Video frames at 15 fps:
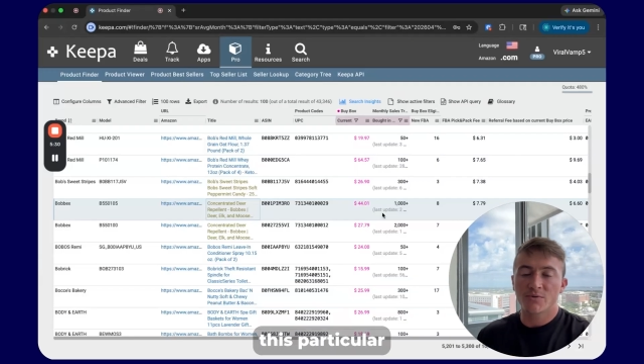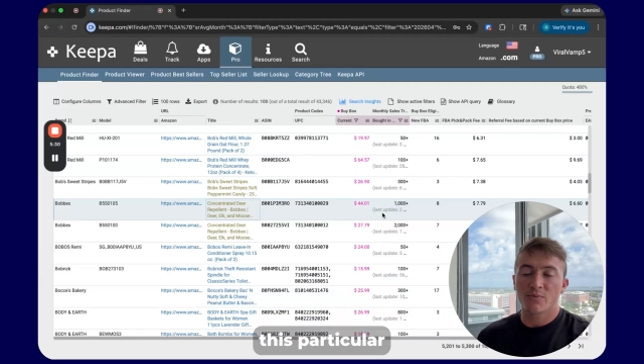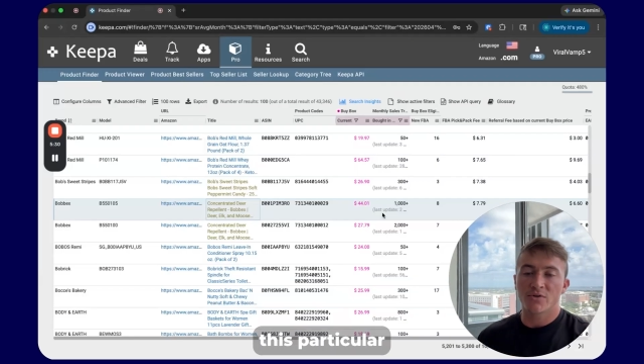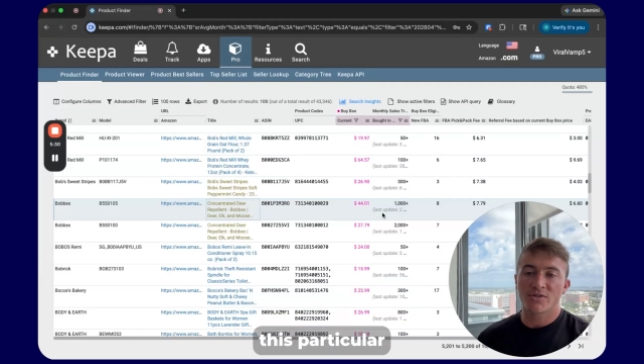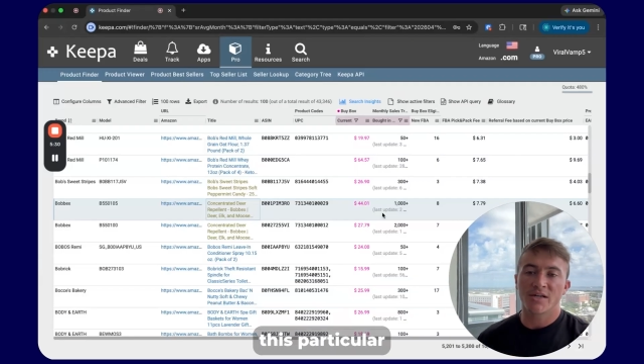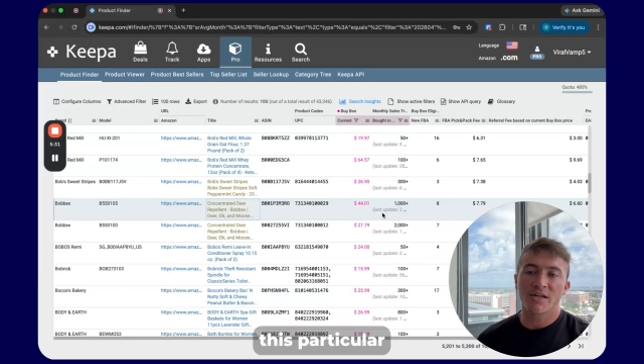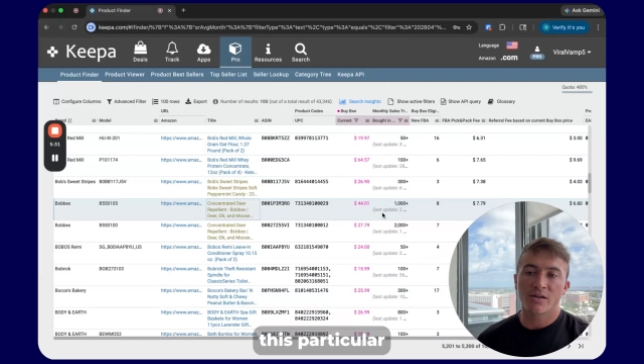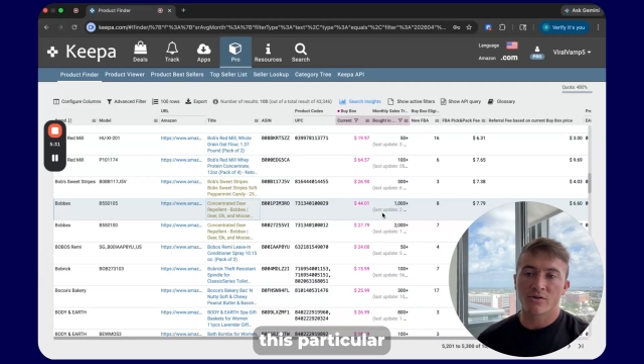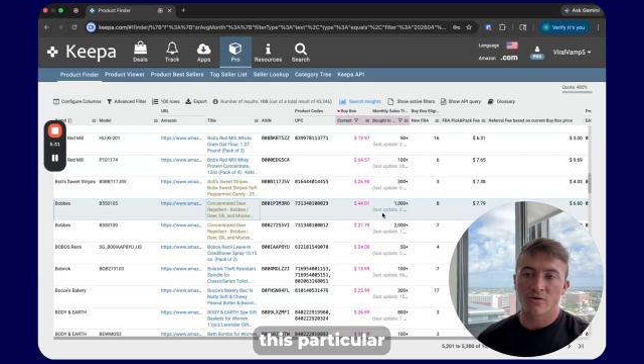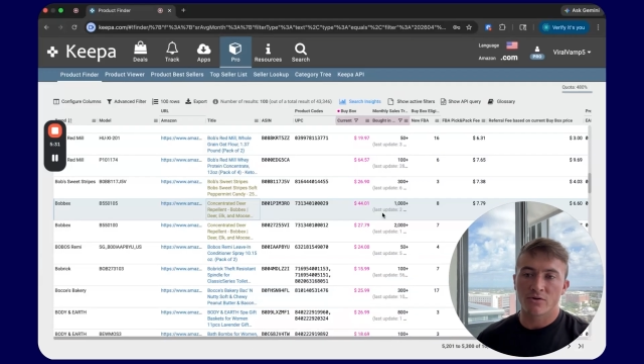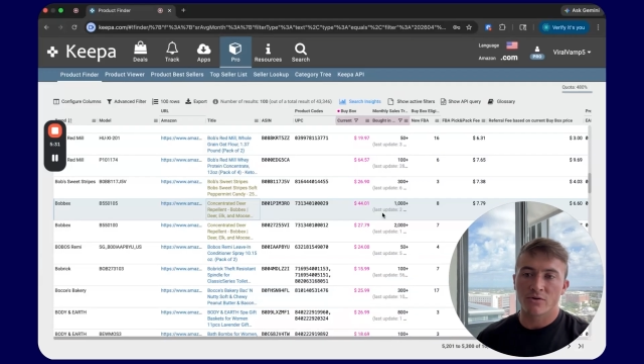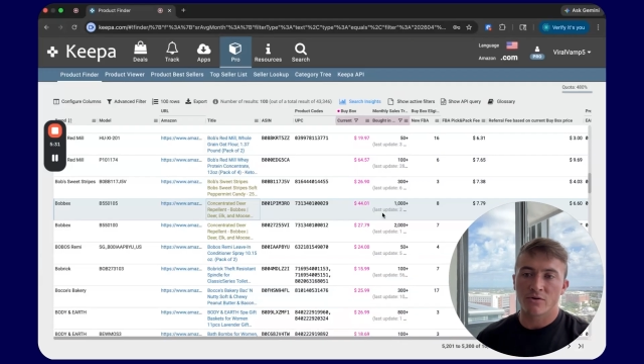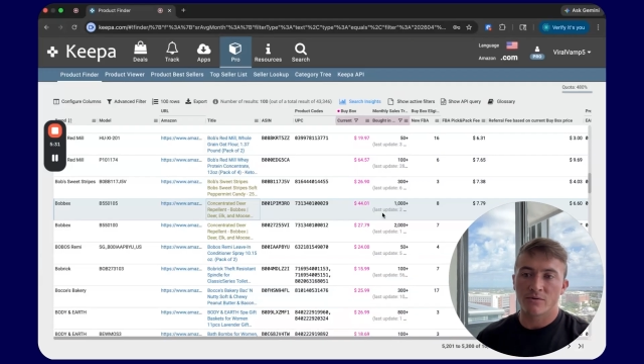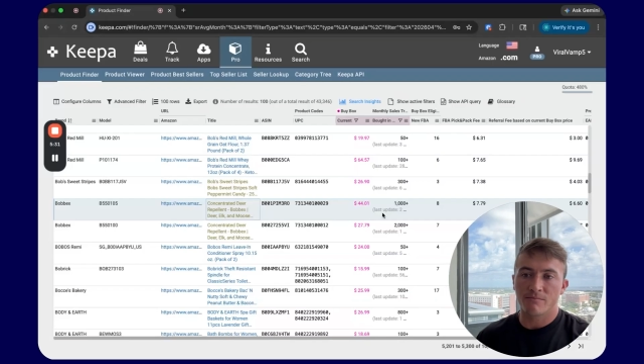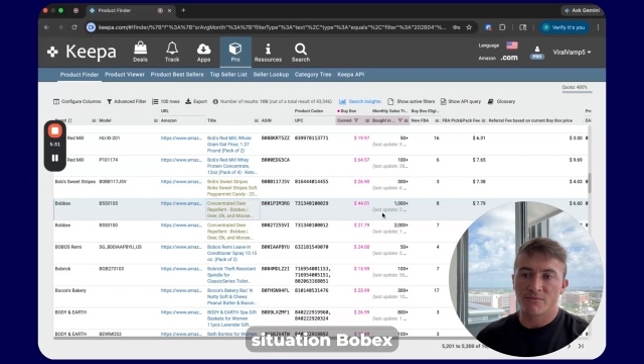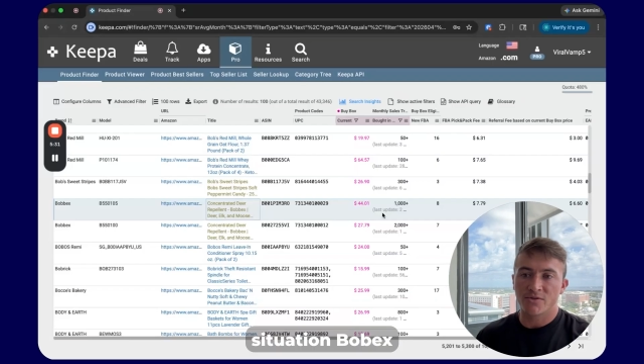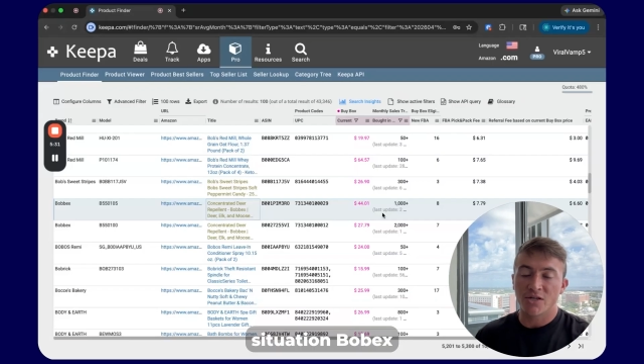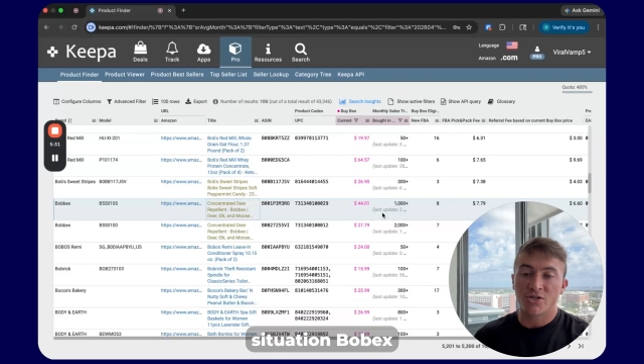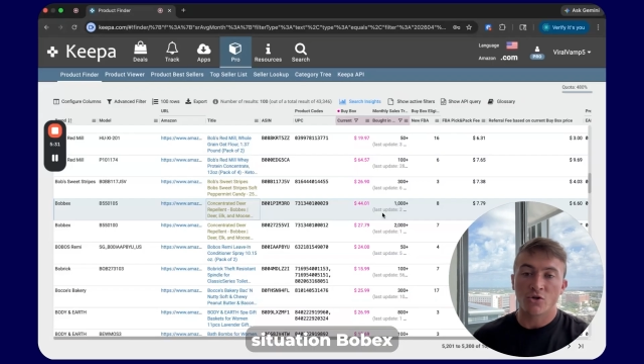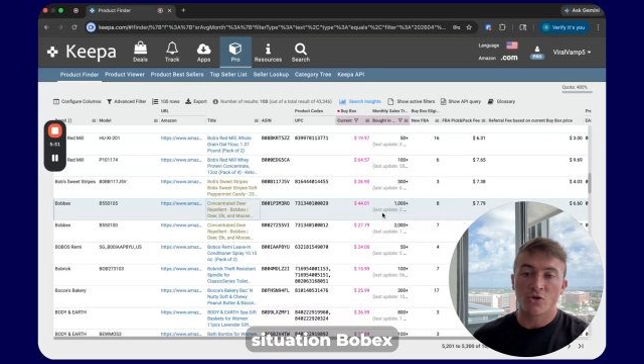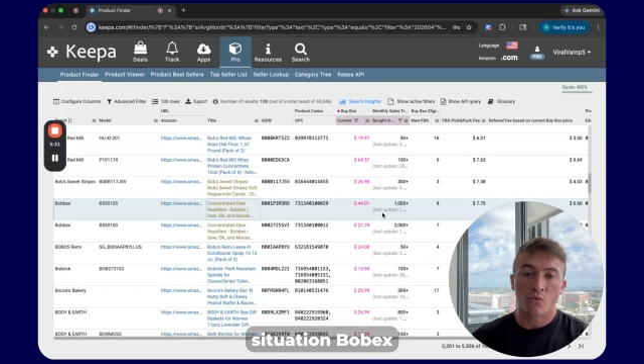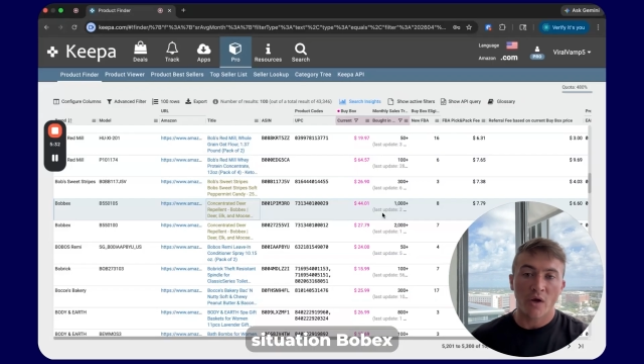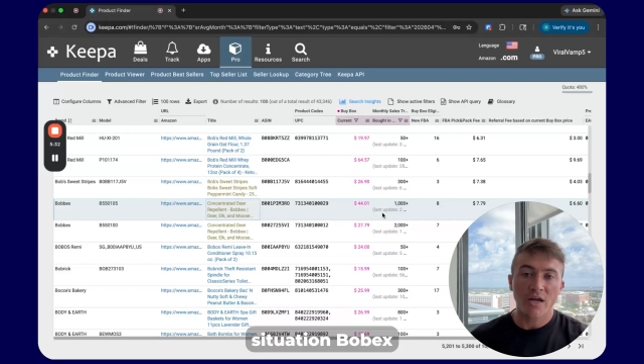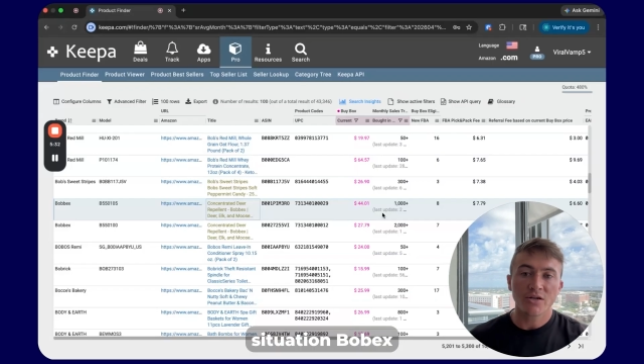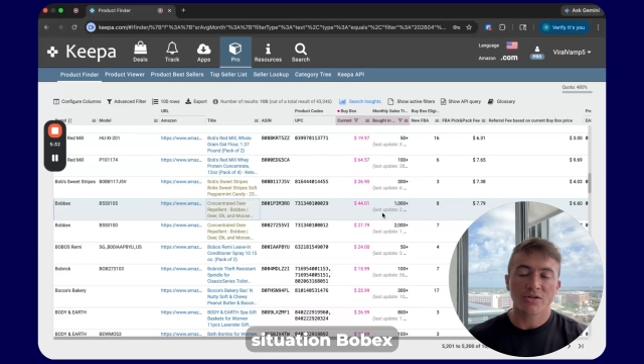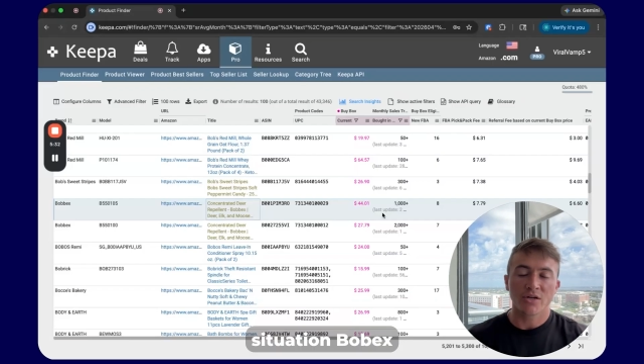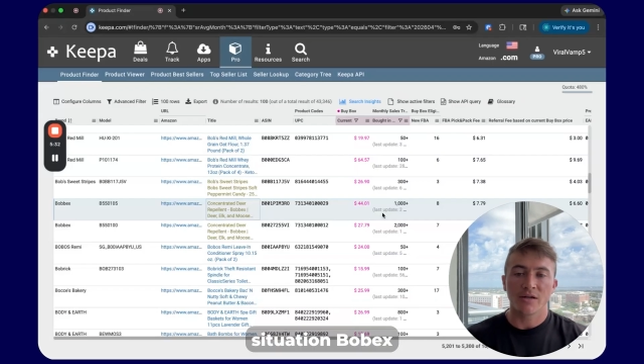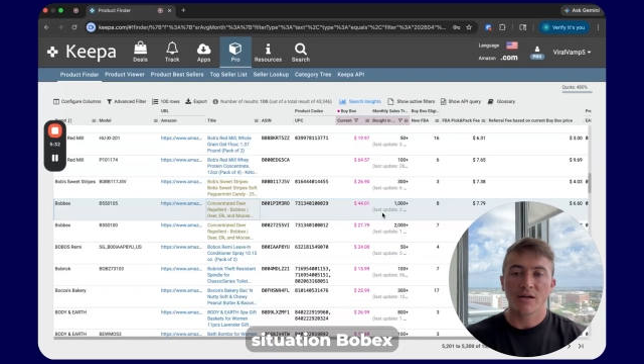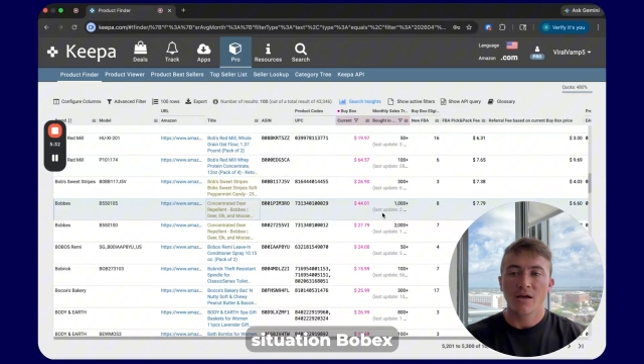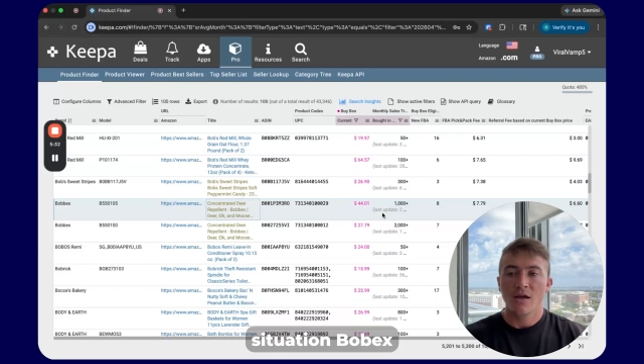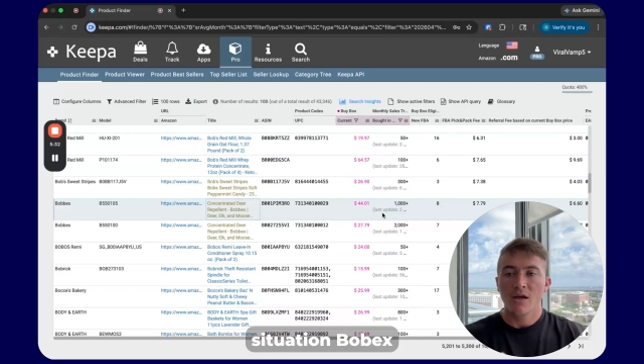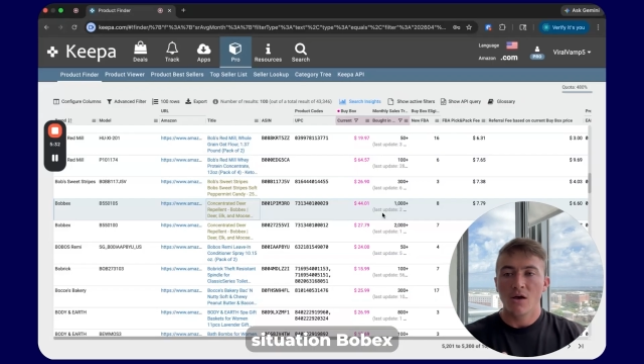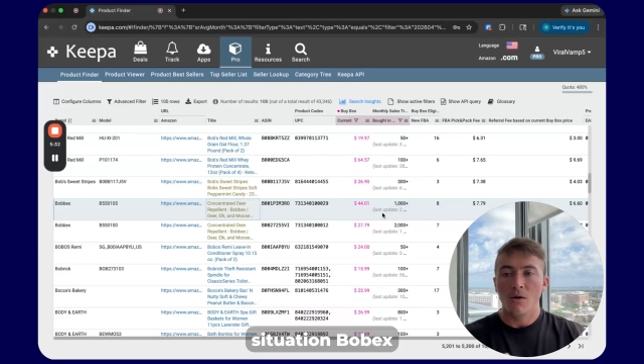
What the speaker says: particular situation,